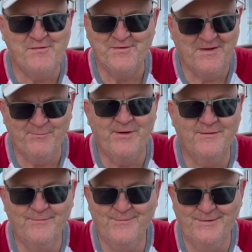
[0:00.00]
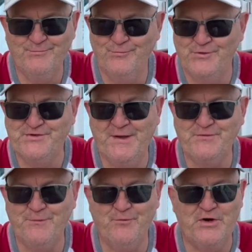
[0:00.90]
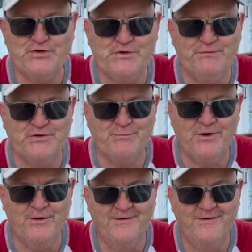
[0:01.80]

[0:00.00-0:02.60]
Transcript: everything, but we'll, we'll, save some questions for tomorrow.